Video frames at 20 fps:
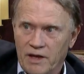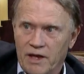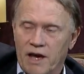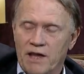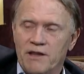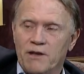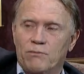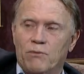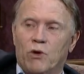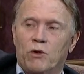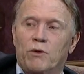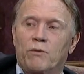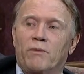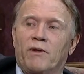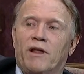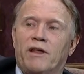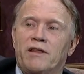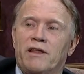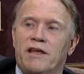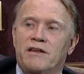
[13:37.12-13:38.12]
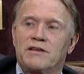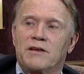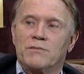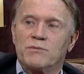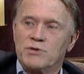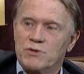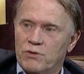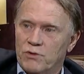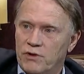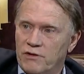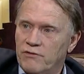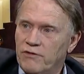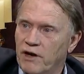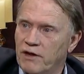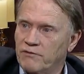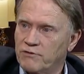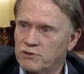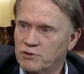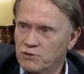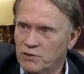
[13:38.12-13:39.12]
and then multiply that times
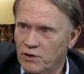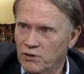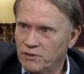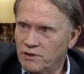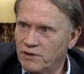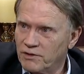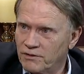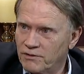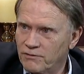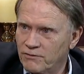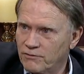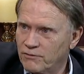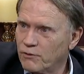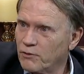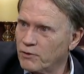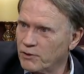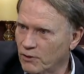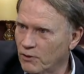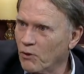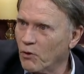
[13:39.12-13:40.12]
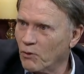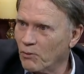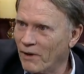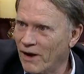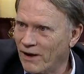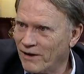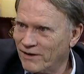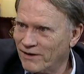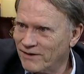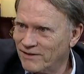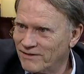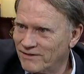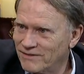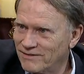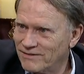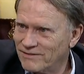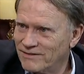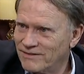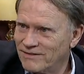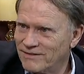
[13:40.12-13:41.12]
35 trillion for your whole body.
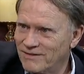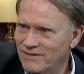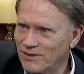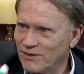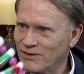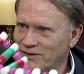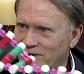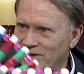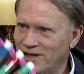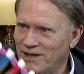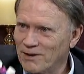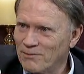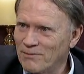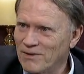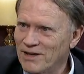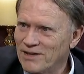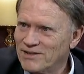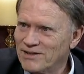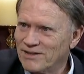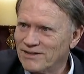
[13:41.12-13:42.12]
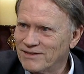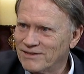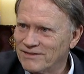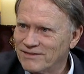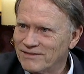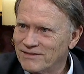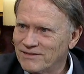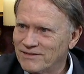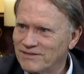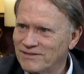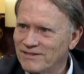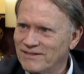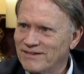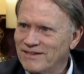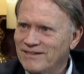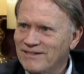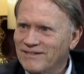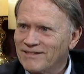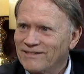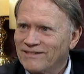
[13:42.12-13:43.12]
And to believe that that just
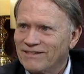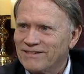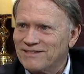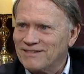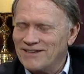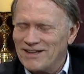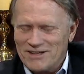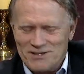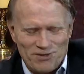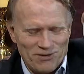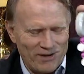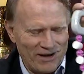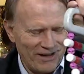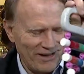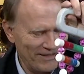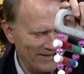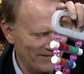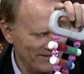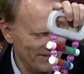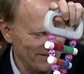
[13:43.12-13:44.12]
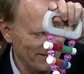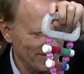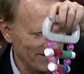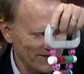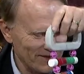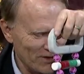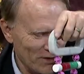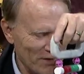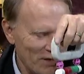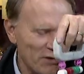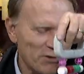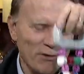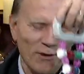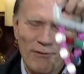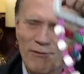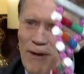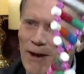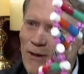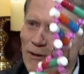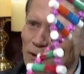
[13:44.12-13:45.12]
happened. That's right. So these are
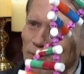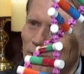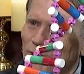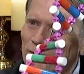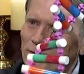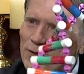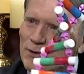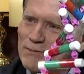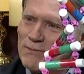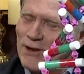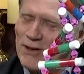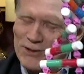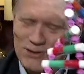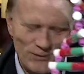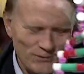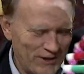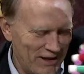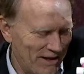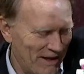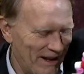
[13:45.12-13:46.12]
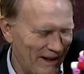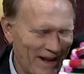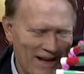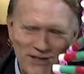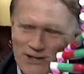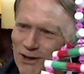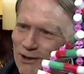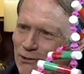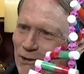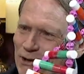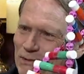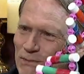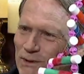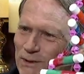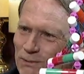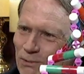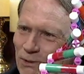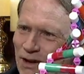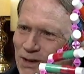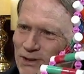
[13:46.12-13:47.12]
available for special rate as a
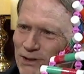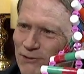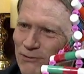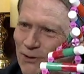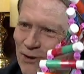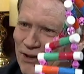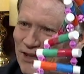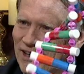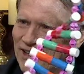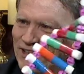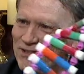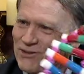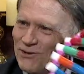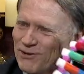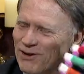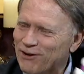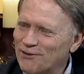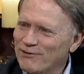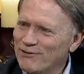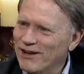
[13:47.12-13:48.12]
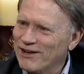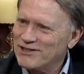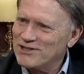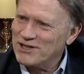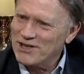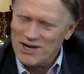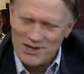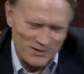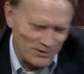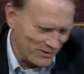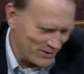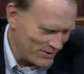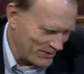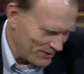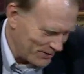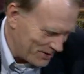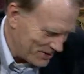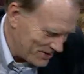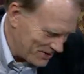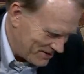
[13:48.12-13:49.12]
Christmas present for kids who love educational
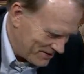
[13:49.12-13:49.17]
toys.